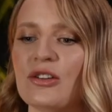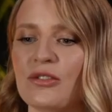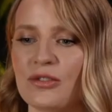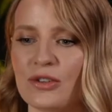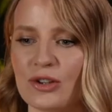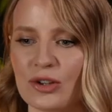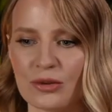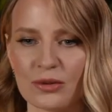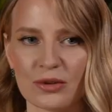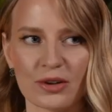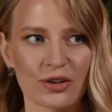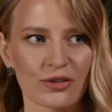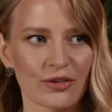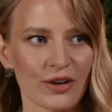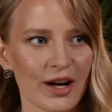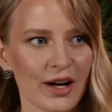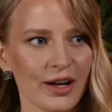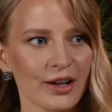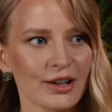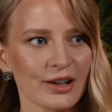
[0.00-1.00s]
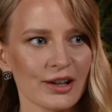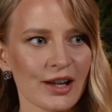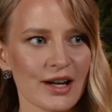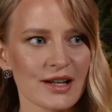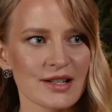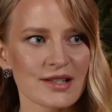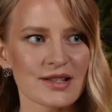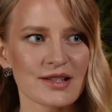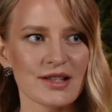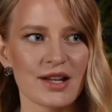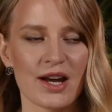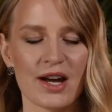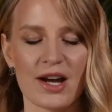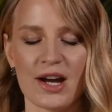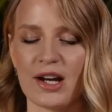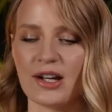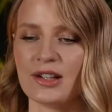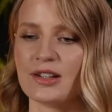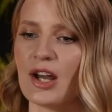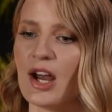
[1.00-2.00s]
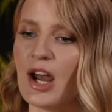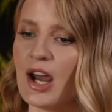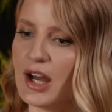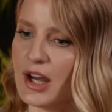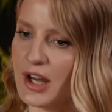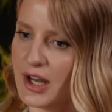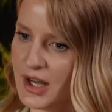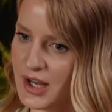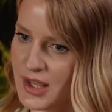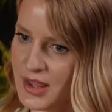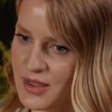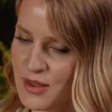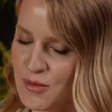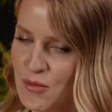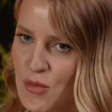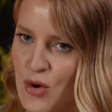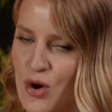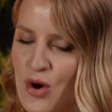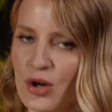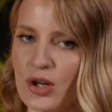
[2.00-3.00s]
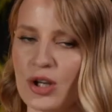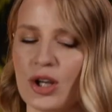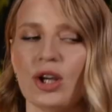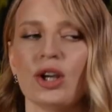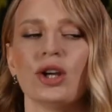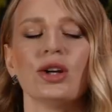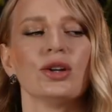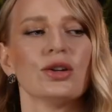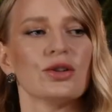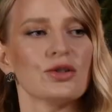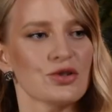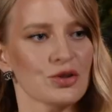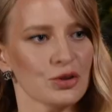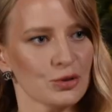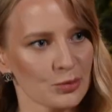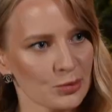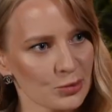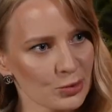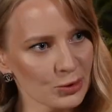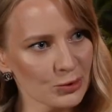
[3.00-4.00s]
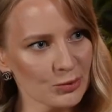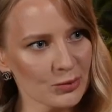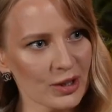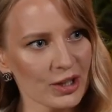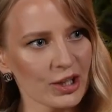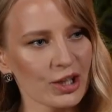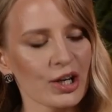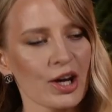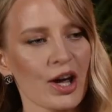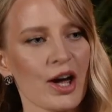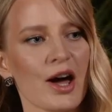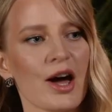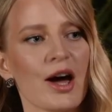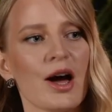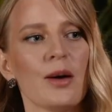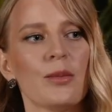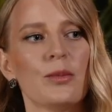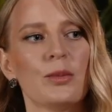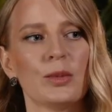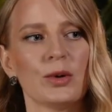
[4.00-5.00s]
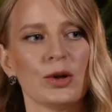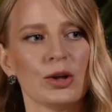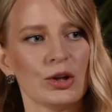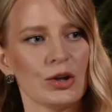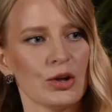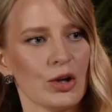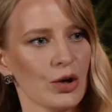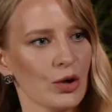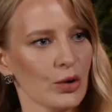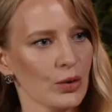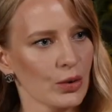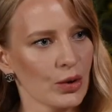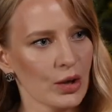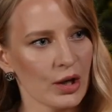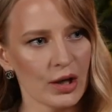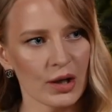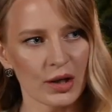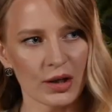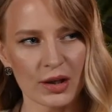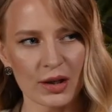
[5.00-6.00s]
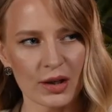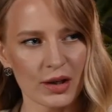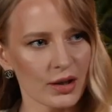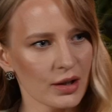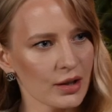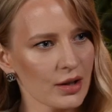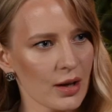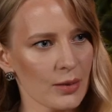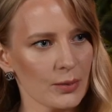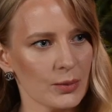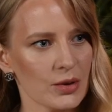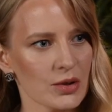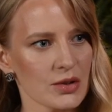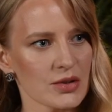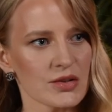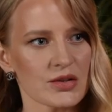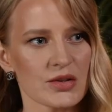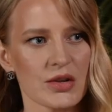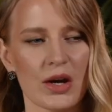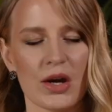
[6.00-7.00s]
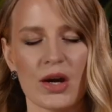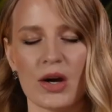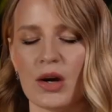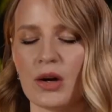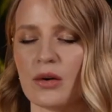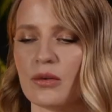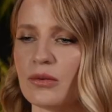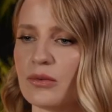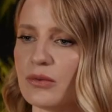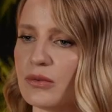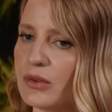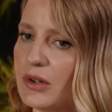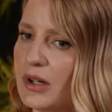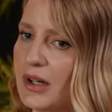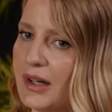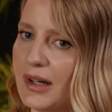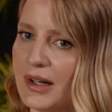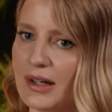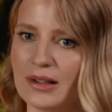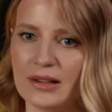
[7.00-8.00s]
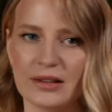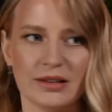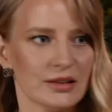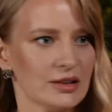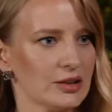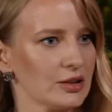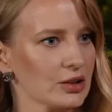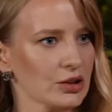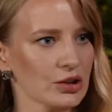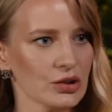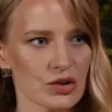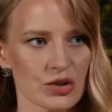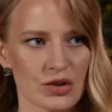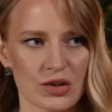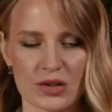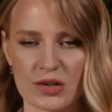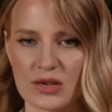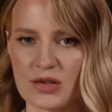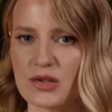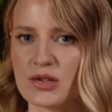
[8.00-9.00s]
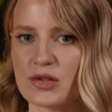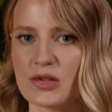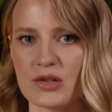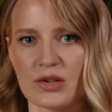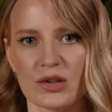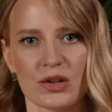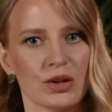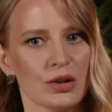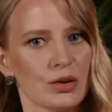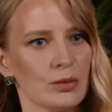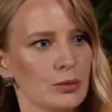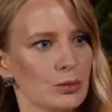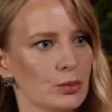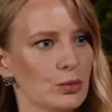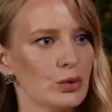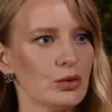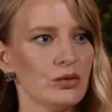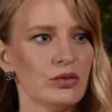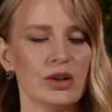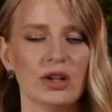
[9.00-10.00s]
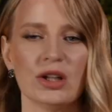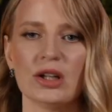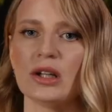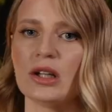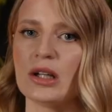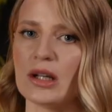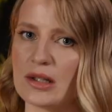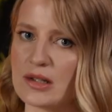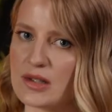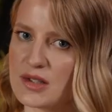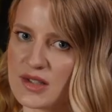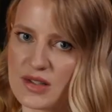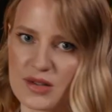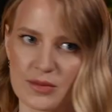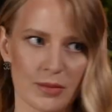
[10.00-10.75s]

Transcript: if you were crying last night, in the morning you should put makeup, clean up yourself, and they're just moving and